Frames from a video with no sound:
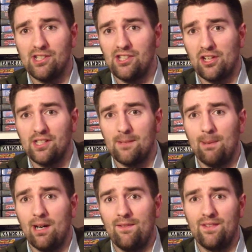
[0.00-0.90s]
I took her to
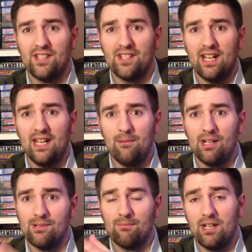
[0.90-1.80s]
Bath for today,
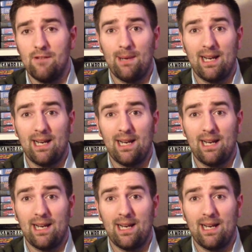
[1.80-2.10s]
which when